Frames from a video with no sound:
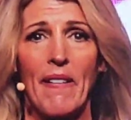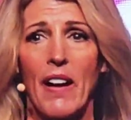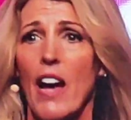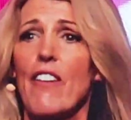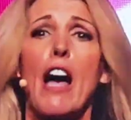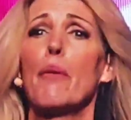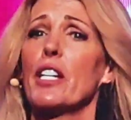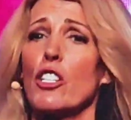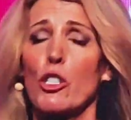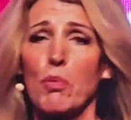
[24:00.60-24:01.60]
of how we
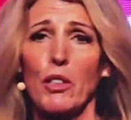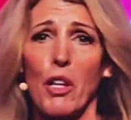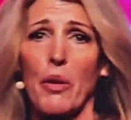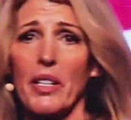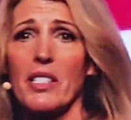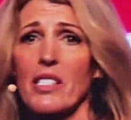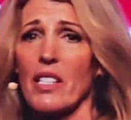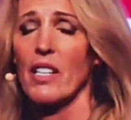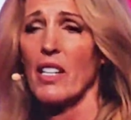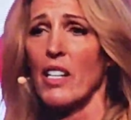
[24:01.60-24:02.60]
use Blue Lotus,
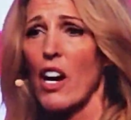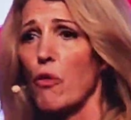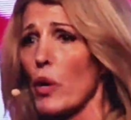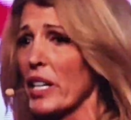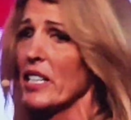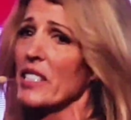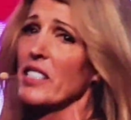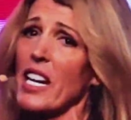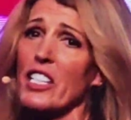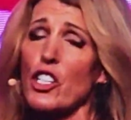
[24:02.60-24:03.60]
of what it has
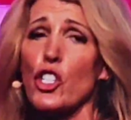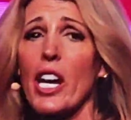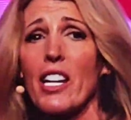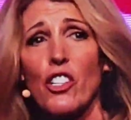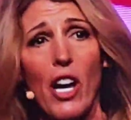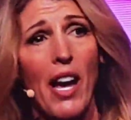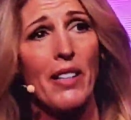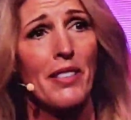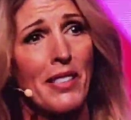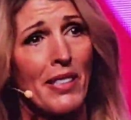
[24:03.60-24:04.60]
done to change
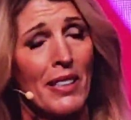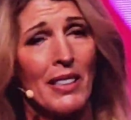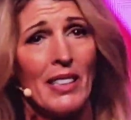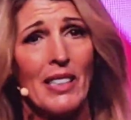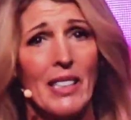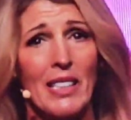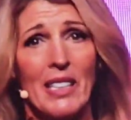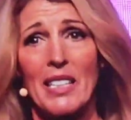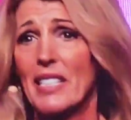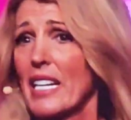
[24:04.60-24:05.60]
us?
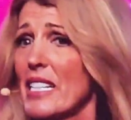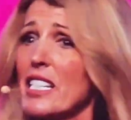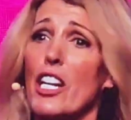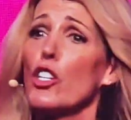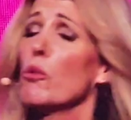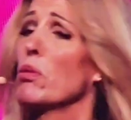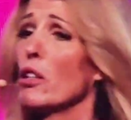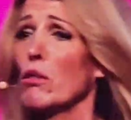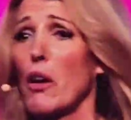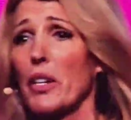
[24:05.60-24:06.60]
As I can tell you, Blue
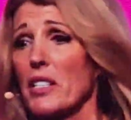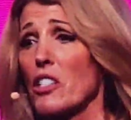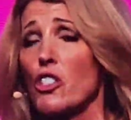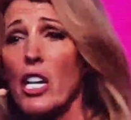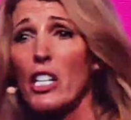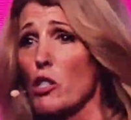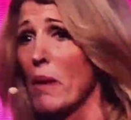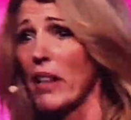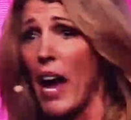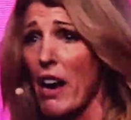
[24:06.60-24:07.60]
Lotus has changed my
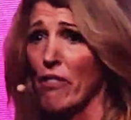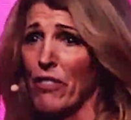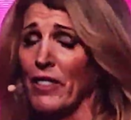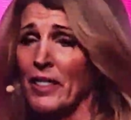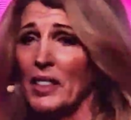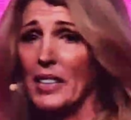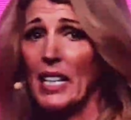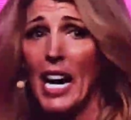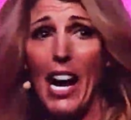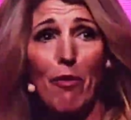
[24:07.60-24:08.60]
life.
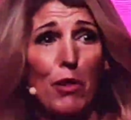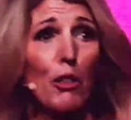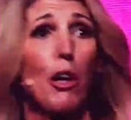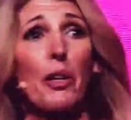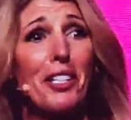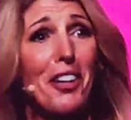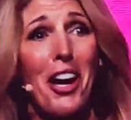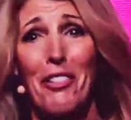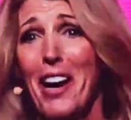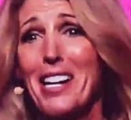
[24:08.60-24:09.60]
I have Blue Lotus
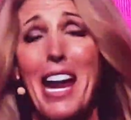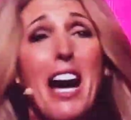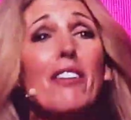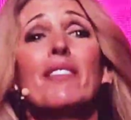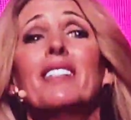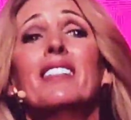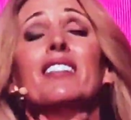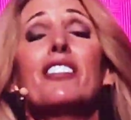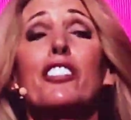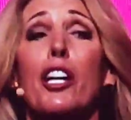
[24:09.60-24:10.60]
on right now.
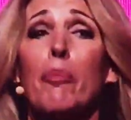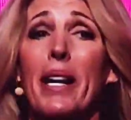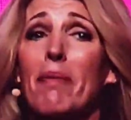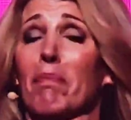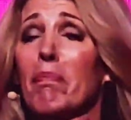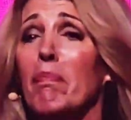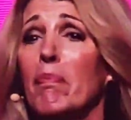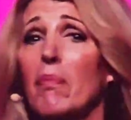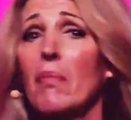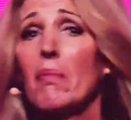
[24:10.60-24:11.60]
It's on
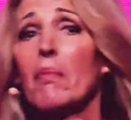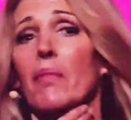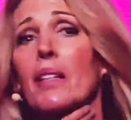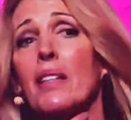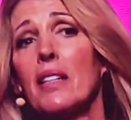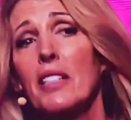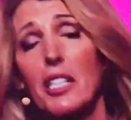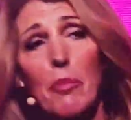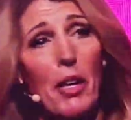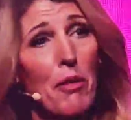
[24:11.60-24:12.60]

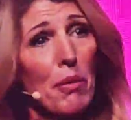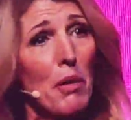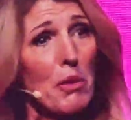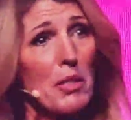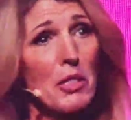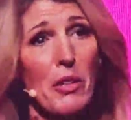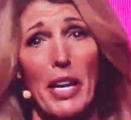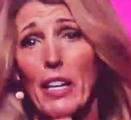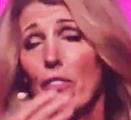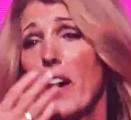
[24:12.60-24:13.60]
my throat so that I
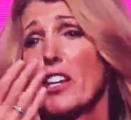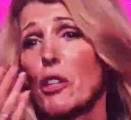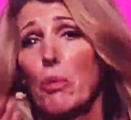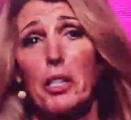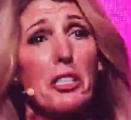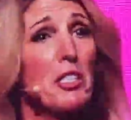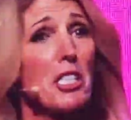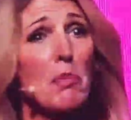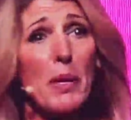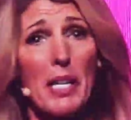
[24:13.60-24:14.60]
can find the words to
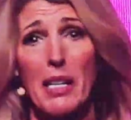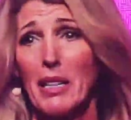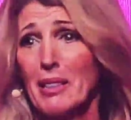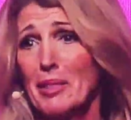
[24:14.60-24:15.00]
speak,